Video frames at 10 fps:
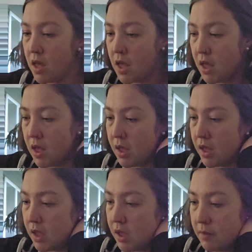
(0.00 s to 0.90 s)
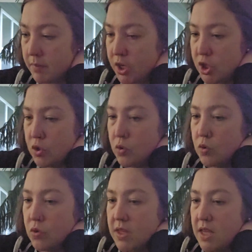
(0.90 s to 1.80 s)
I'm going to
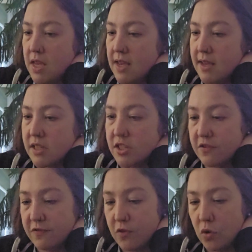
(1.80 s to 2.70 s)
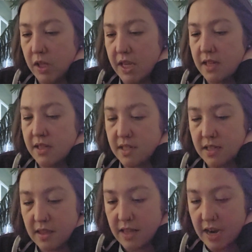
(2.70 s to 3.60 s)
do the exfoliant
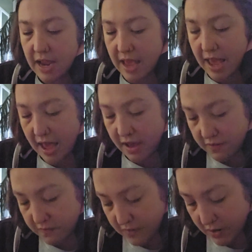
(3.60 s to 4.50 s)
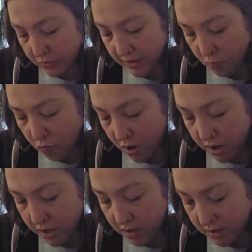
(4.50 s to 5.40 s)
that I have. I only have
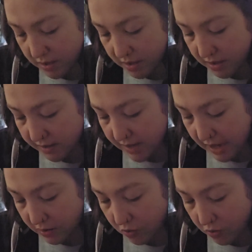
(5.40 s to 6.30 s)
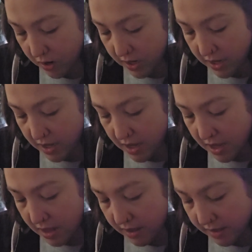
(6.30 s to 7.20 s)
one in this category.
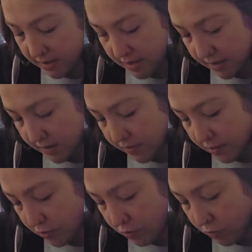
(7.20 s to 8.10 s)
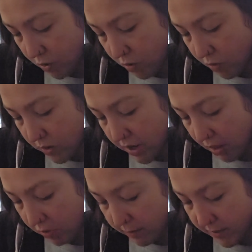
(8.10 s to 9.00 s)
This is Grown
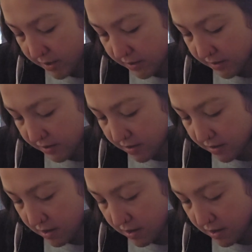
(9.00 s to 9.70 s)
Alchemist.